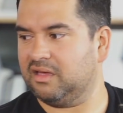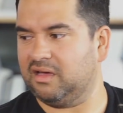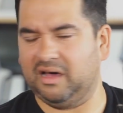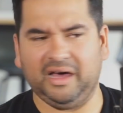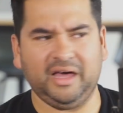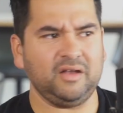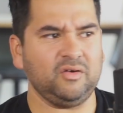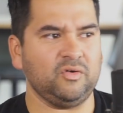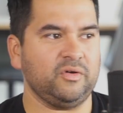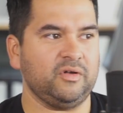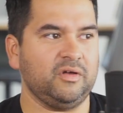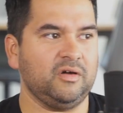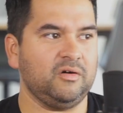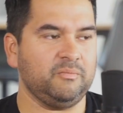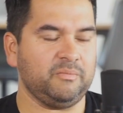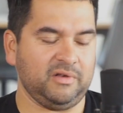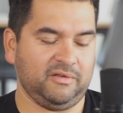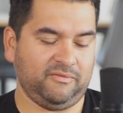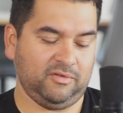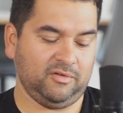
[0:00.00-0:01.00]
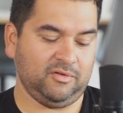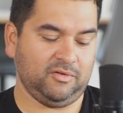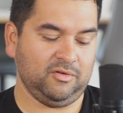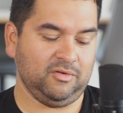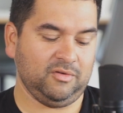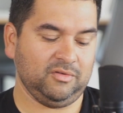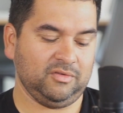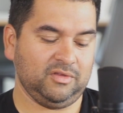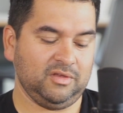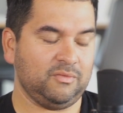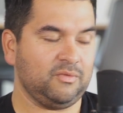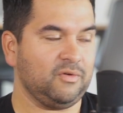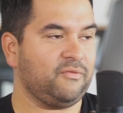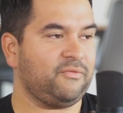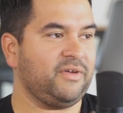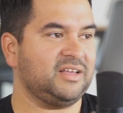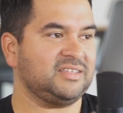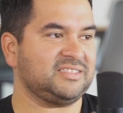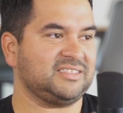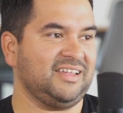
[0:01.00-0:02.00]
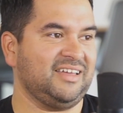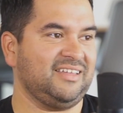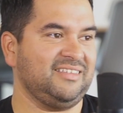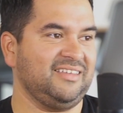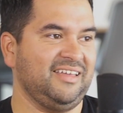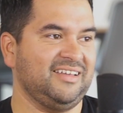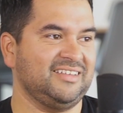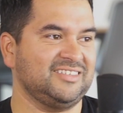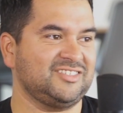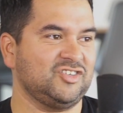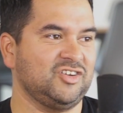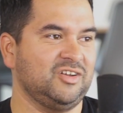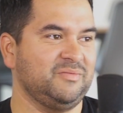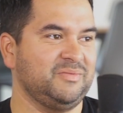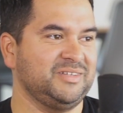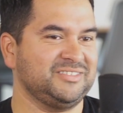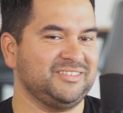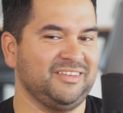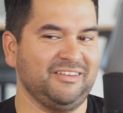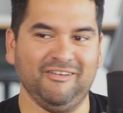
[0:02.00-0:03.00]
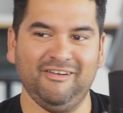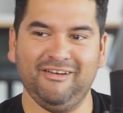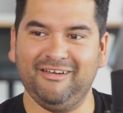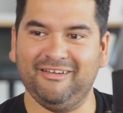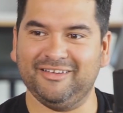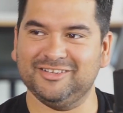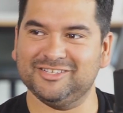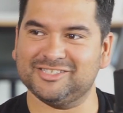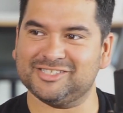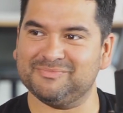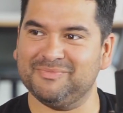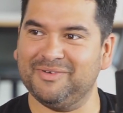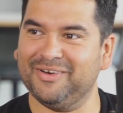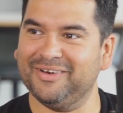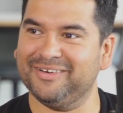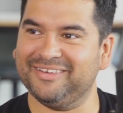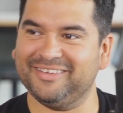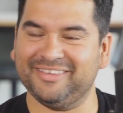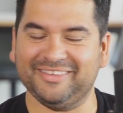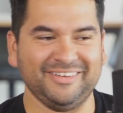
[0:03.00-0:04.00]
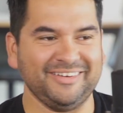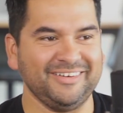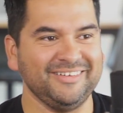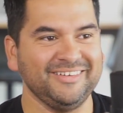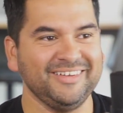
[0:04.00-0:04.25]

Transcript: I don't know. But if you Googled it real fast and had the answer, everybody's like, oh, he's smart, you know?